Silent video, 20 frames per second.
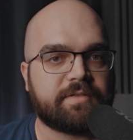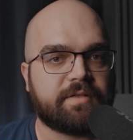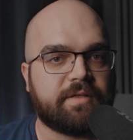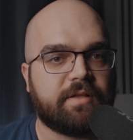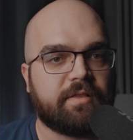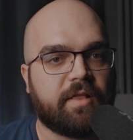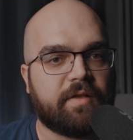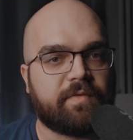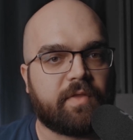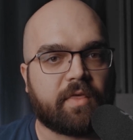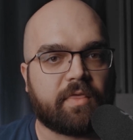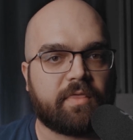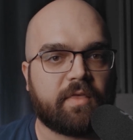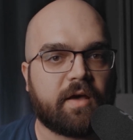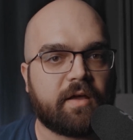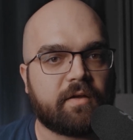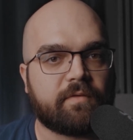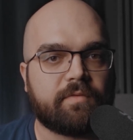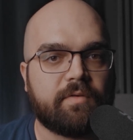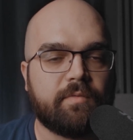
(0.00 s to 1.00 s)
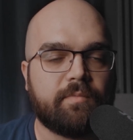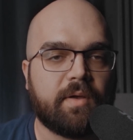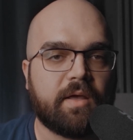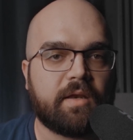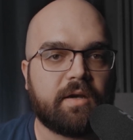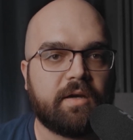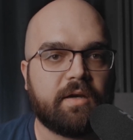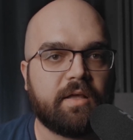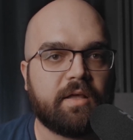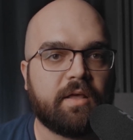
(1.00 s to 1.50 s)
He loved the thought of
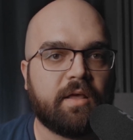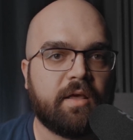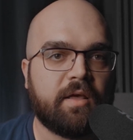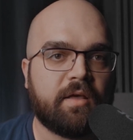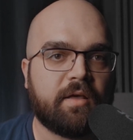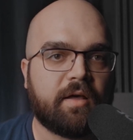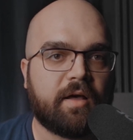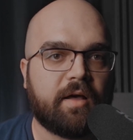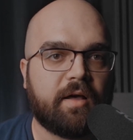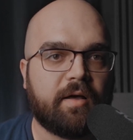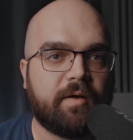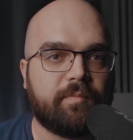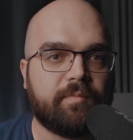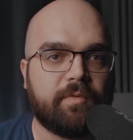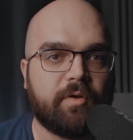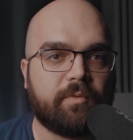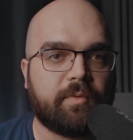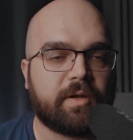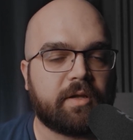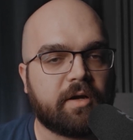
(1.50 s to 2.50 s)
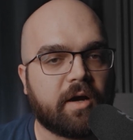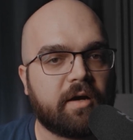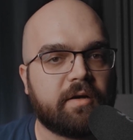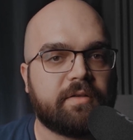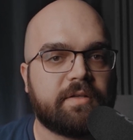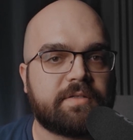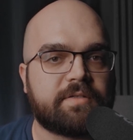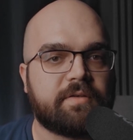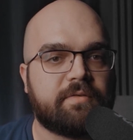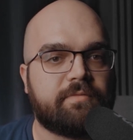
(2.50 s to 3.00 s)
humanity, regardless